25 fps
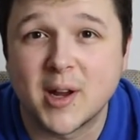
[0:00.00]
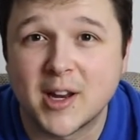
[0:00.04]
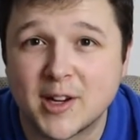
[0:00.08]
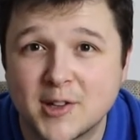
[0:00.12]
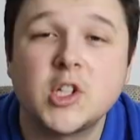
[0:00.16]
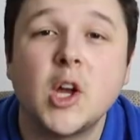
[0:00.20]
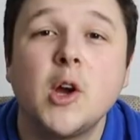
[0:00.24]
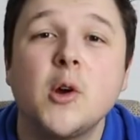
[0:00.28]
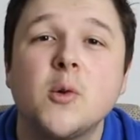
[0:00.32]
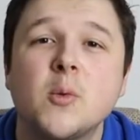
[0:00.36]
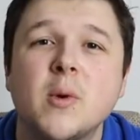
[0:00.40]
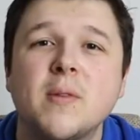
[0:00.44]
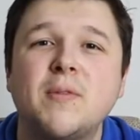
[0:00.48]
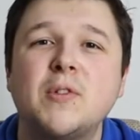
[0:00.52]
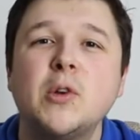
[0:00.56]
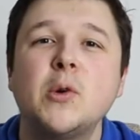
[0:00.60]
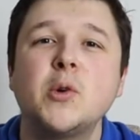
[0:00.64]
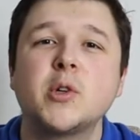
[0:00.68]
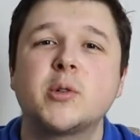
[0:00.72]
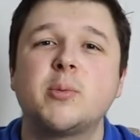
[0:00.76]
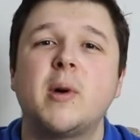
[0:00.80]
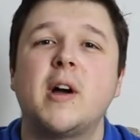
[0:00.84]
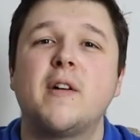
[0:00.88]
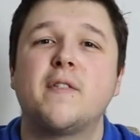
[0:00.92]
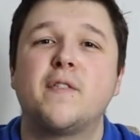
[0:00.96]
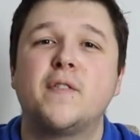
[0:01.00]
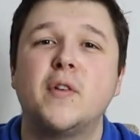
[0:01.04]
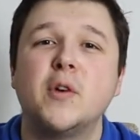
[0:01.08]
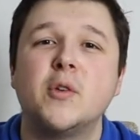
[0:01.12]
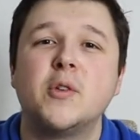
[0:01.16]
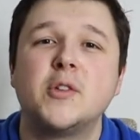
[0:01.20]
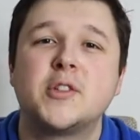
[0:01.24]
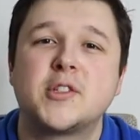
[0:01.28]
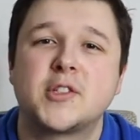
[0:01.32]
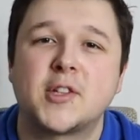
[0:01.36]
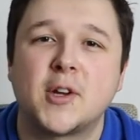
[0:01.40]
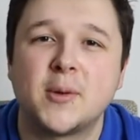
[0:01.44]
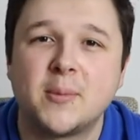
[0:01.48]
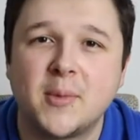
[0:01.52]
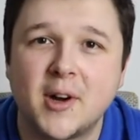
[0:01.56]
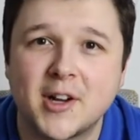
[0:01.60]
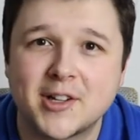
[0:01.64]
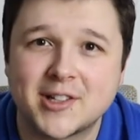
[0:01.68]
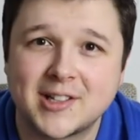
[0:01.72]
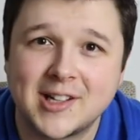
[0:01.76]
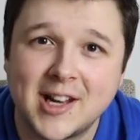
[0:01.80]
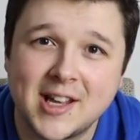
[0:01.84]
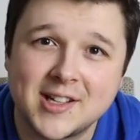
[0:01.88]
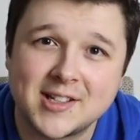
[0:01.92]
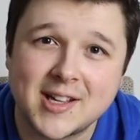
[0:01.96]
So we've talked about food so
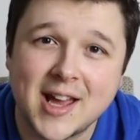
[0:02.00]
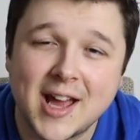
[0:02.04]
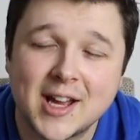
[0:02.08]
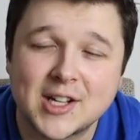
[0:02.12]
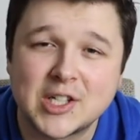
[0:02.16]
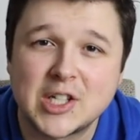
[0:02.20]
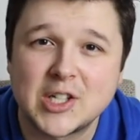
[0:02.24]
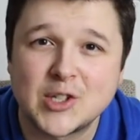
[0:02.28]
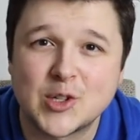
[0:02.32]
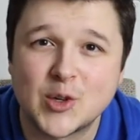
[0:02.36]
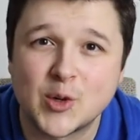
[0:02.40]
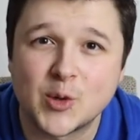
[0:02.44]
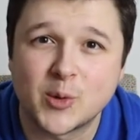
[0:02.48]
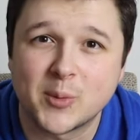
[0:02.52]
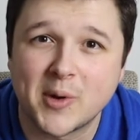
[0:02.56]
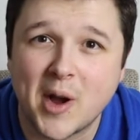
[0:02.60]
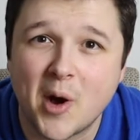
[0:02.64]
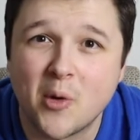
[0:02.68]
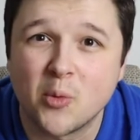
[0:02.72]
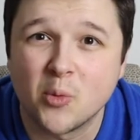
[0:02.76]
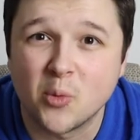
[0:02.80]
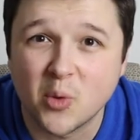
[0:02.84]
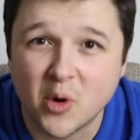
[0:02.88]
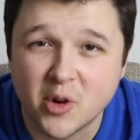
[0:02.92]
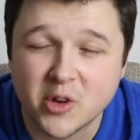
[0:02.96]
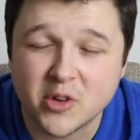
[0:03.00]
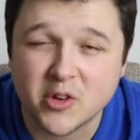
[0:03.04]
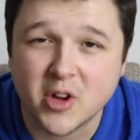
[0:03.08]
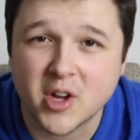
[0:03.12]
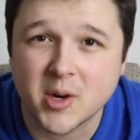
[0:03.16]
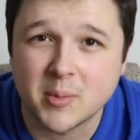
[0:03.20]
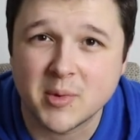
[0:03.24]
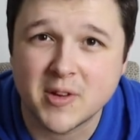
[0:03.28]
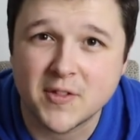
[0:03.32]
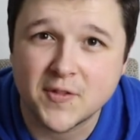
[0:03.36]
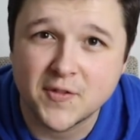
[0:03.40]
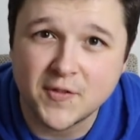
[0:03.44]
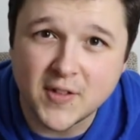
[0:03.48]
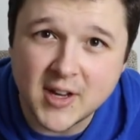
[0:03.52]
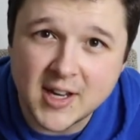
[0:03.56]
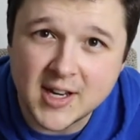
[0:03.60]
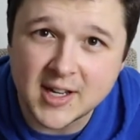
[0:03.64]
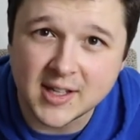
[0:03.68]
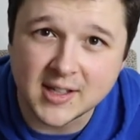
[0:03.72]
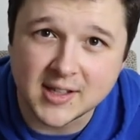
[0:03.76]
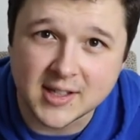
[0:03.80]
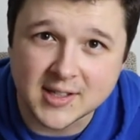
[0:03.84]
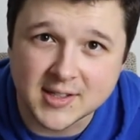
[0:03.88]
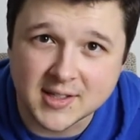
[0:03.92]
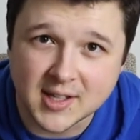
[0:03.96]
much, let's actually talk about what you're going to be
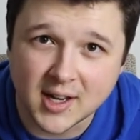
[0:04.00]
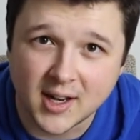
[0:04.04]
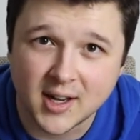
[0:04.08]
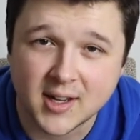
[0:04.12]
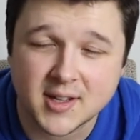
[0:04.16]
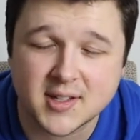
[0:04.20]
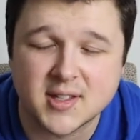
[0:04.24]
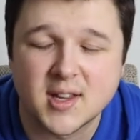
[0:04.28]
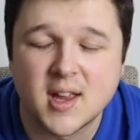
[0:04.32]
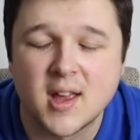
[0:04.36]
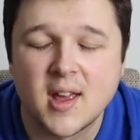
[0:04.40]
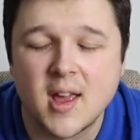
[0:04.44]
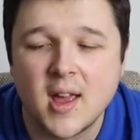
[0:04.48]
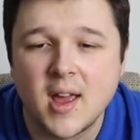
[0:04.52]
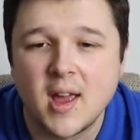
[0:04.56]
feeding these guys.